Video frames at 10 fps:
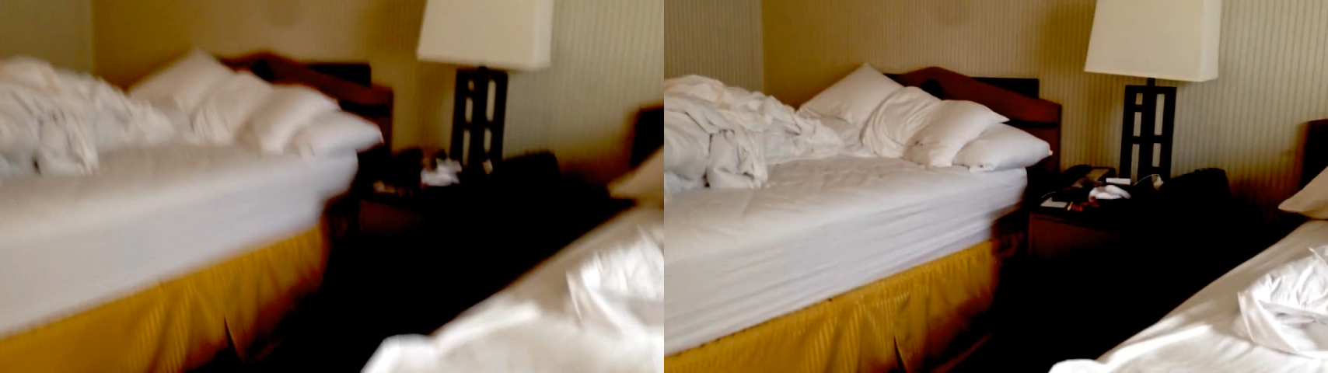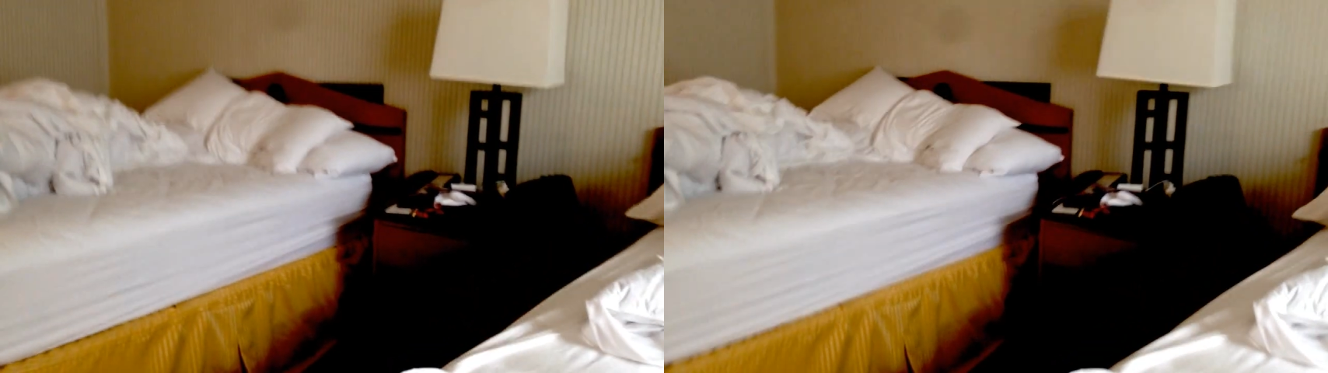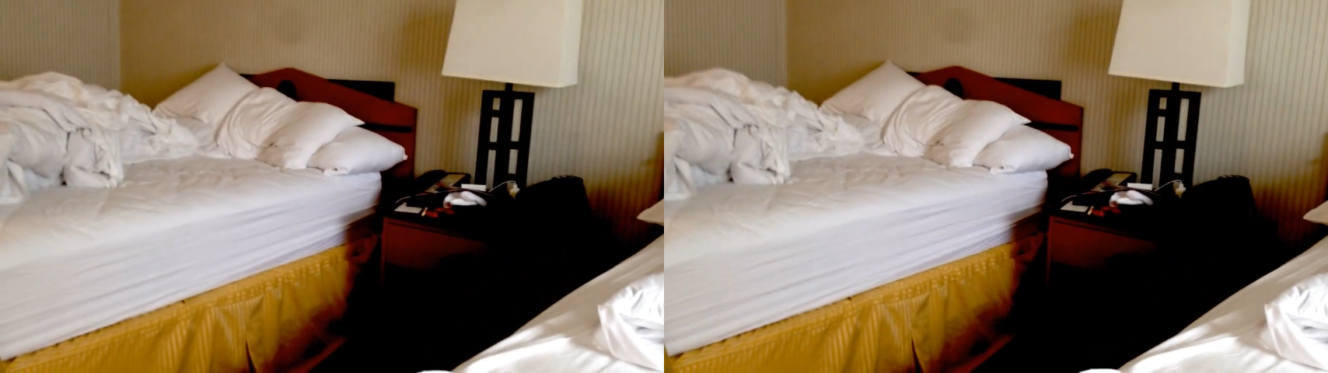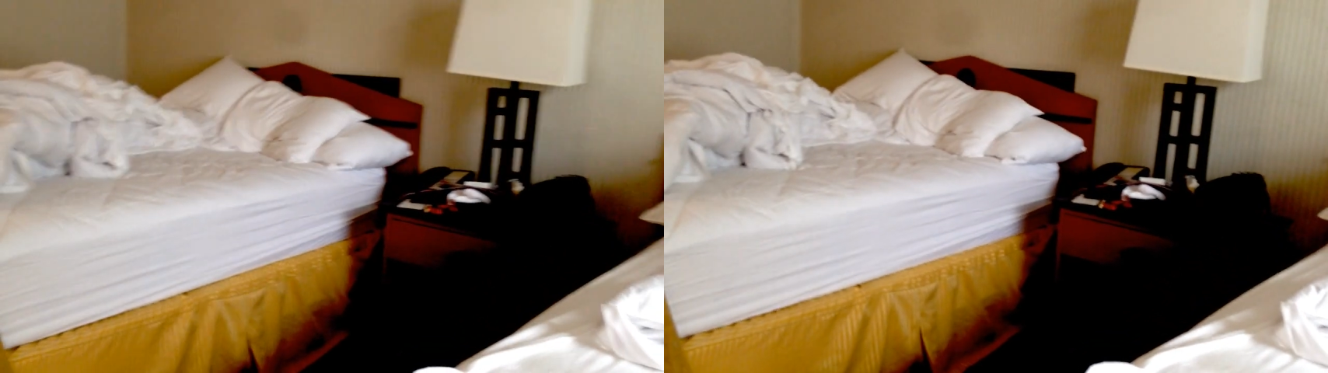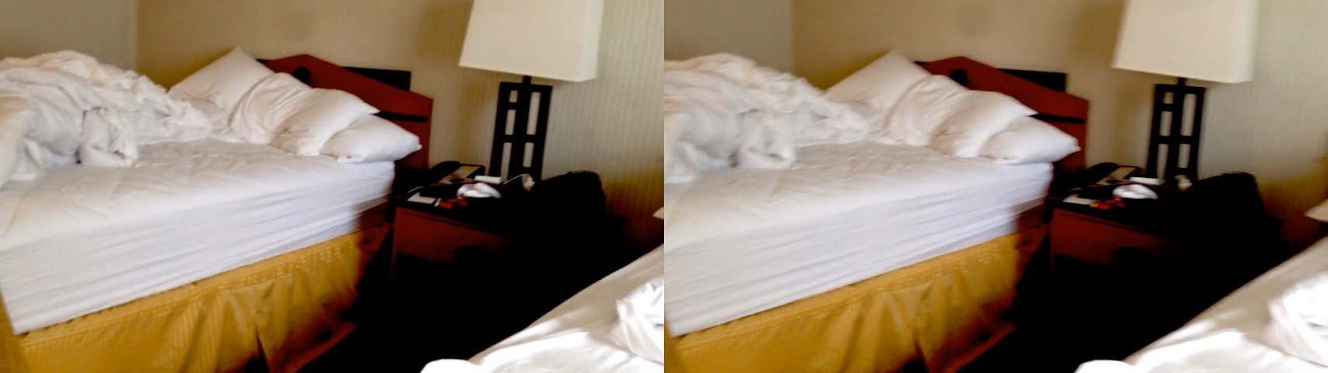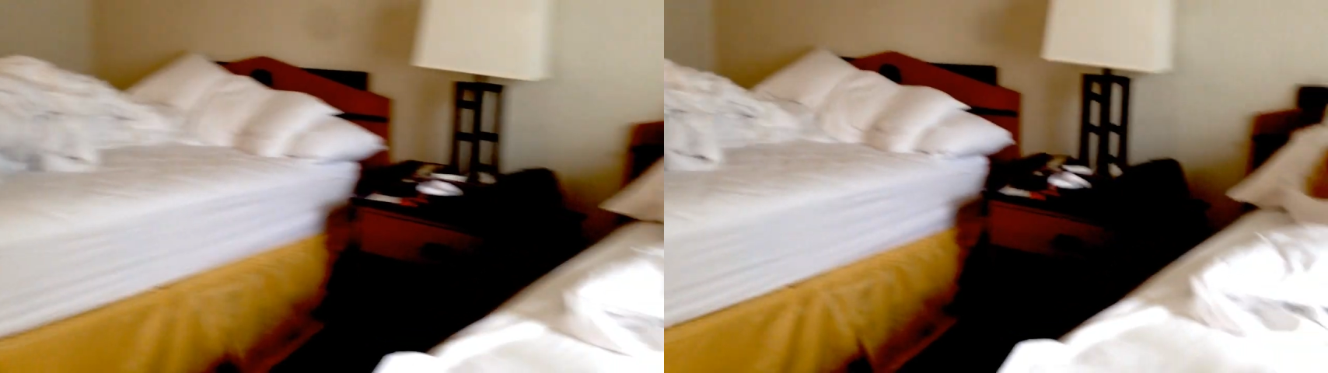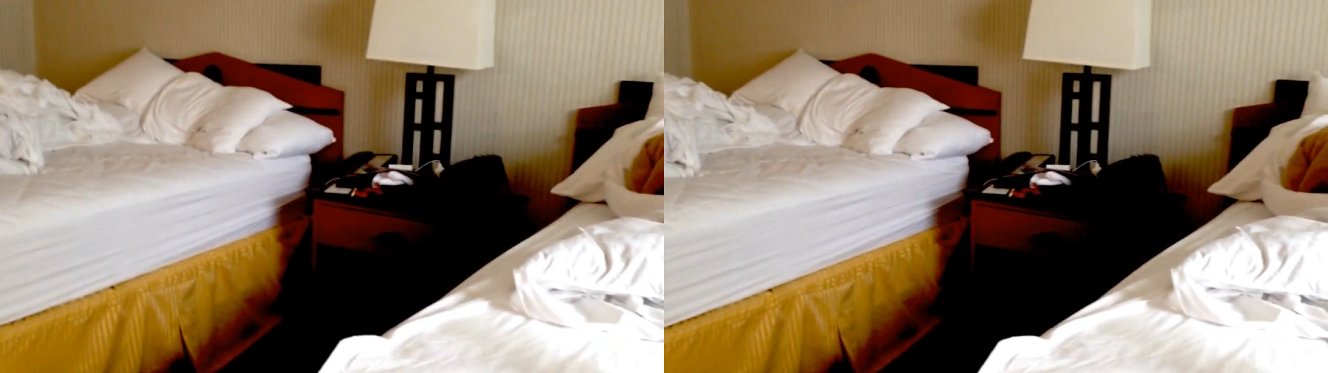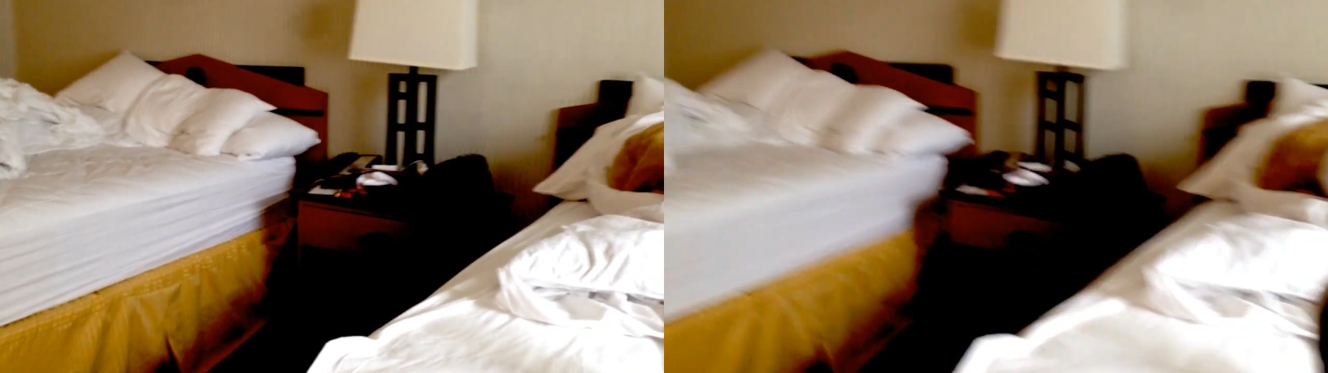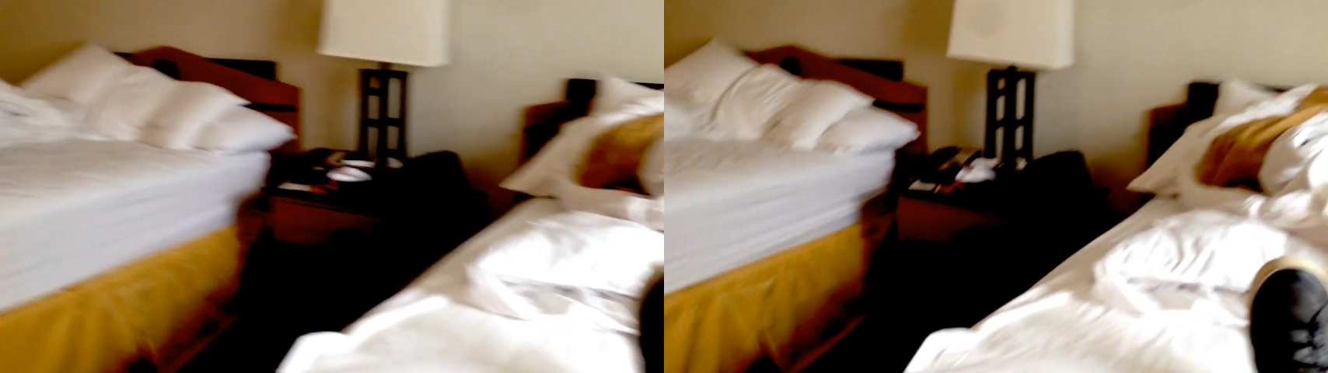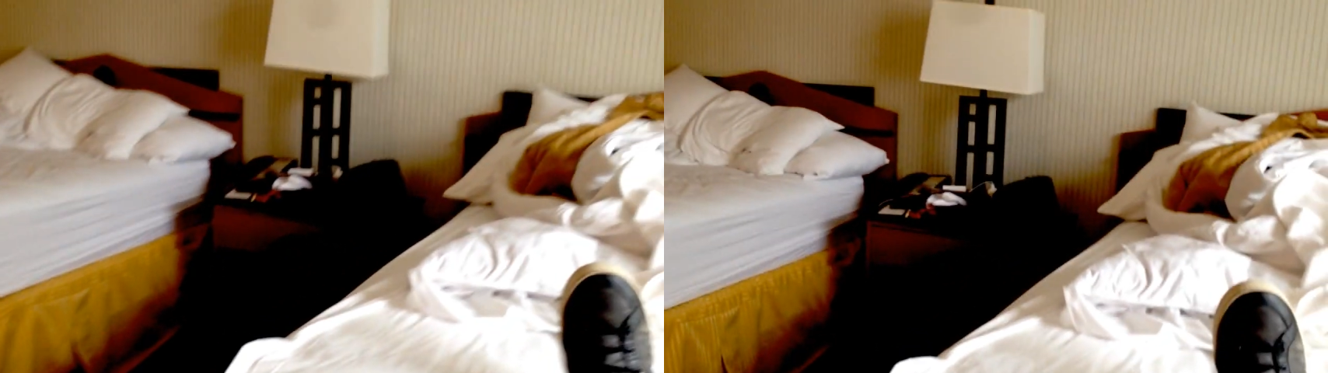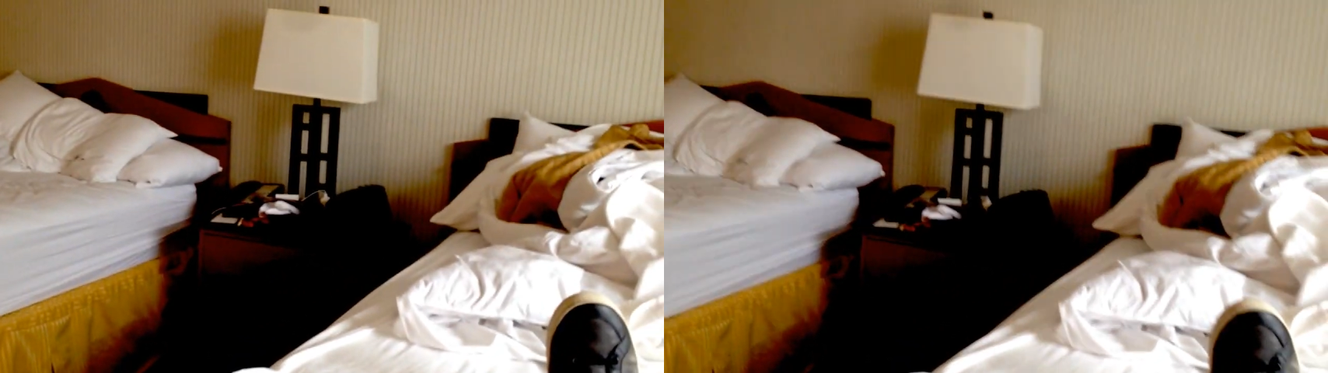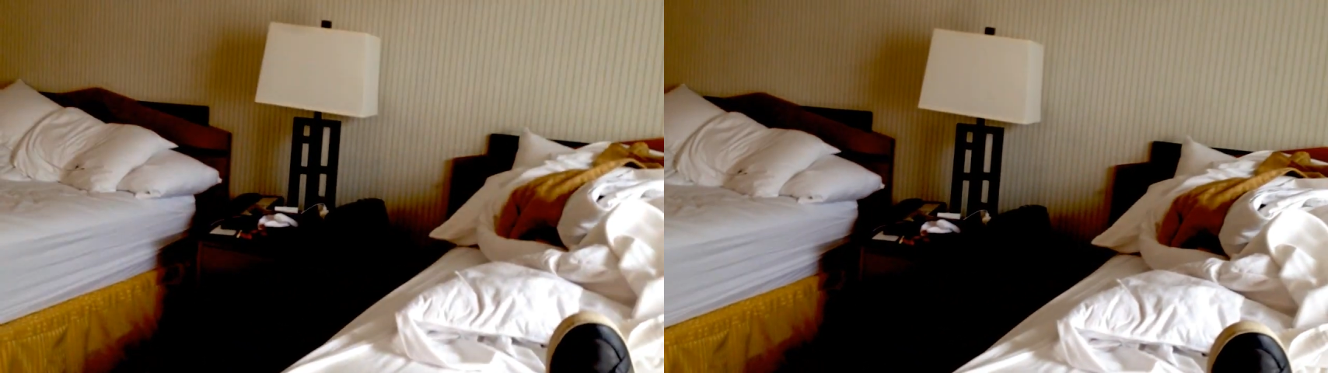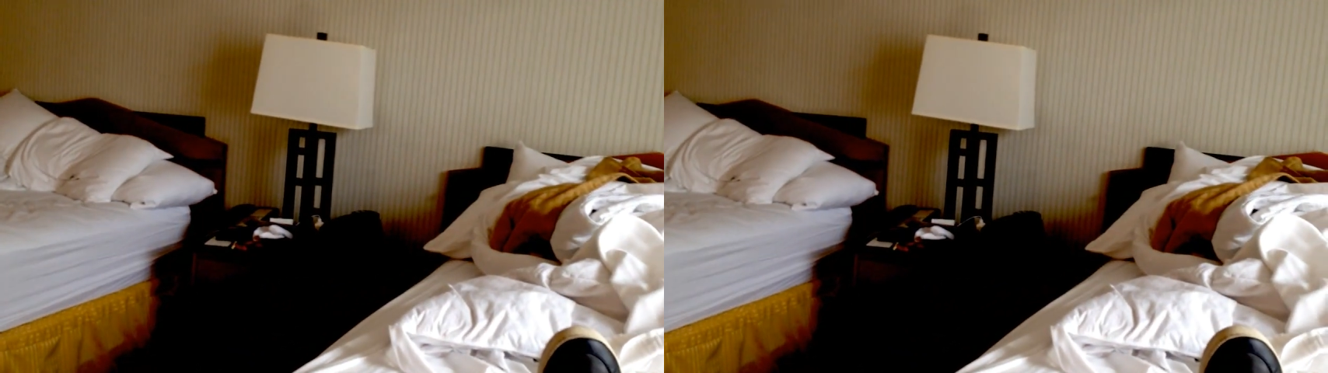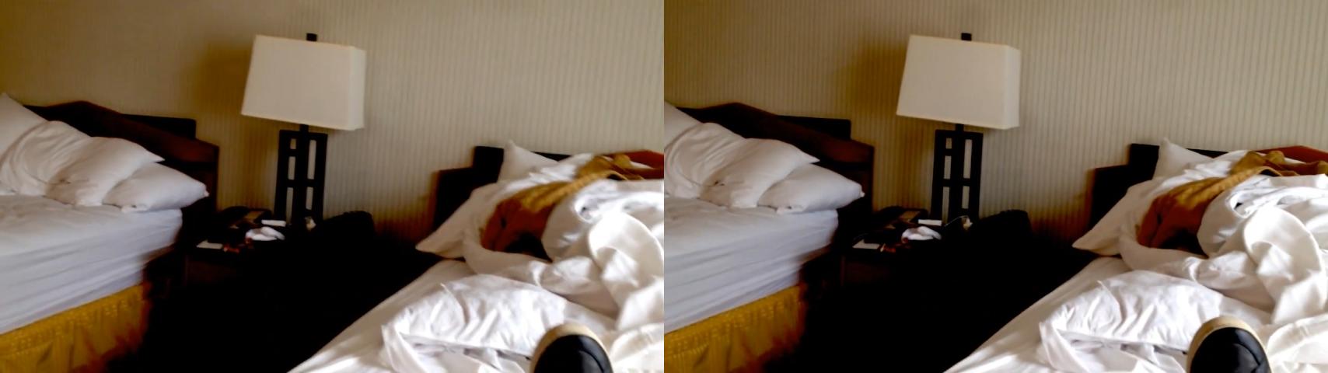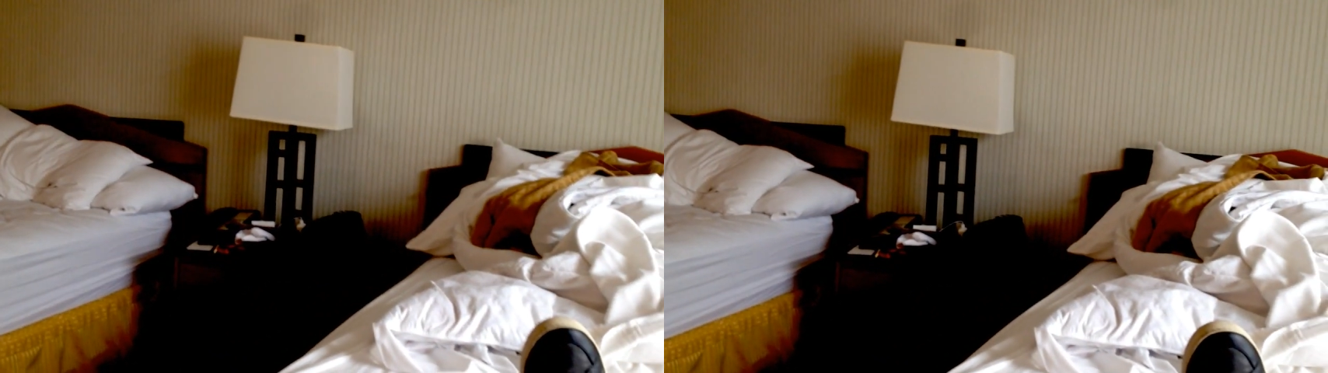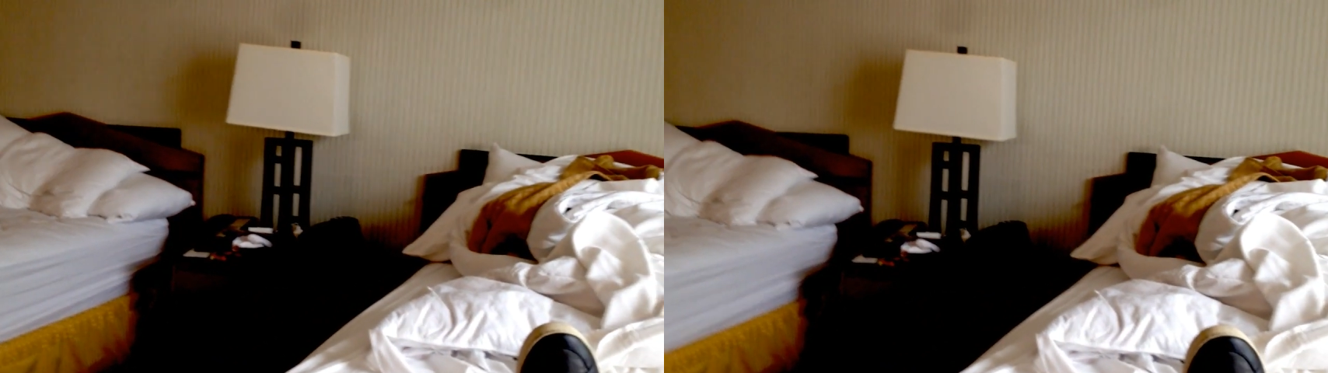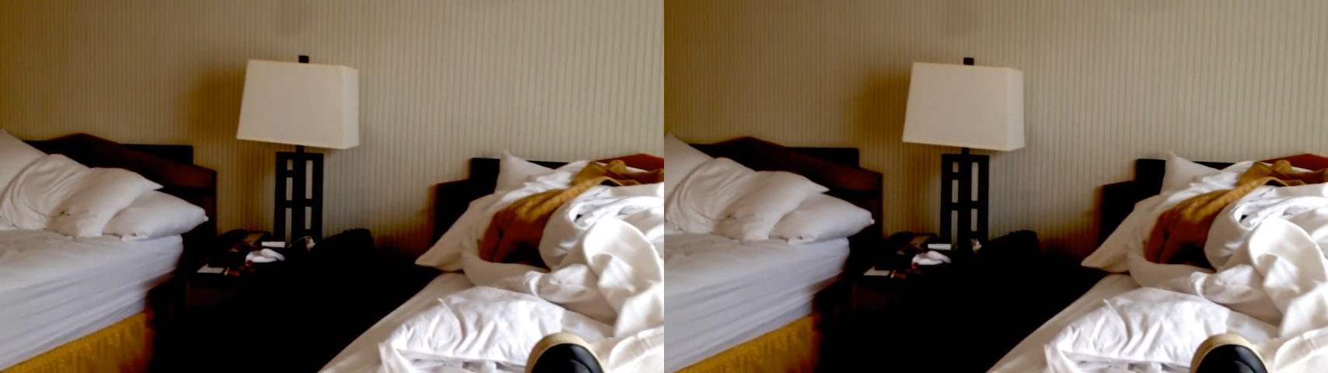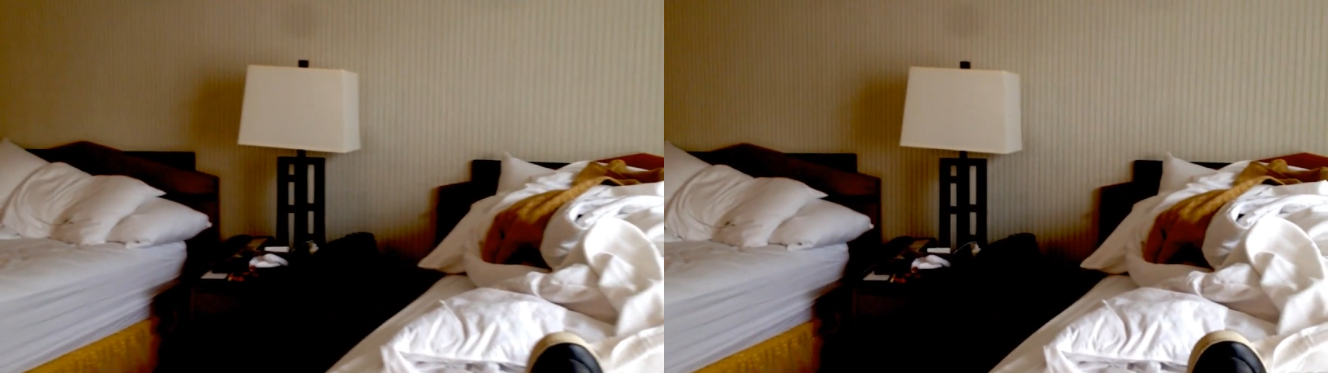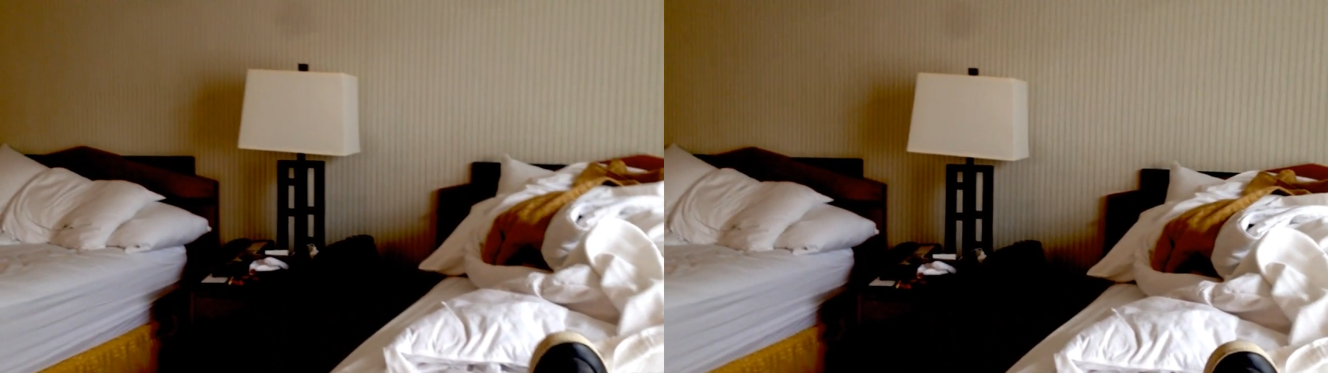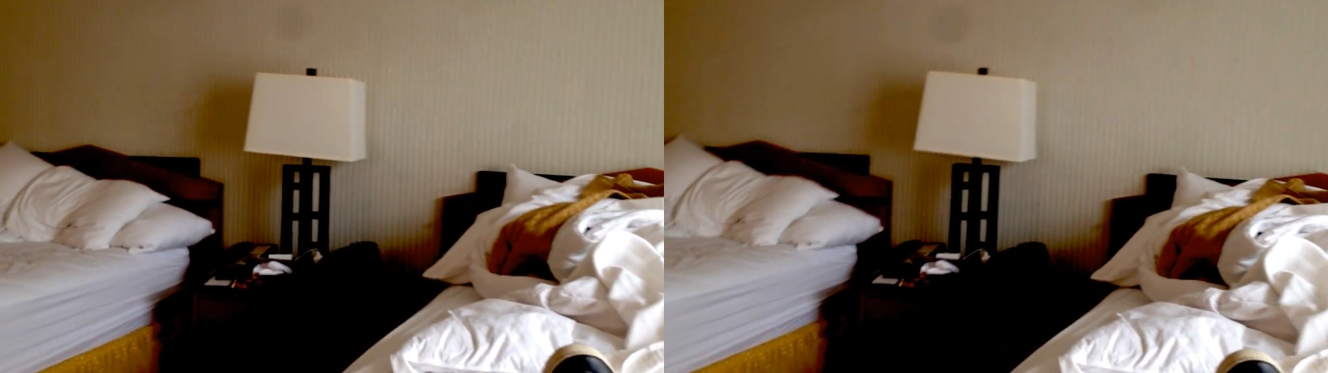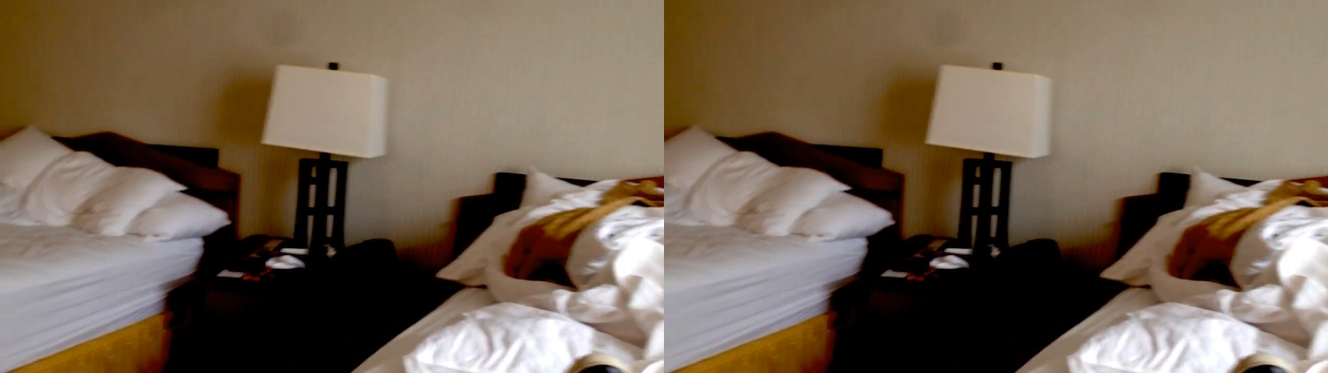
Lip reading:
(no speaker visible)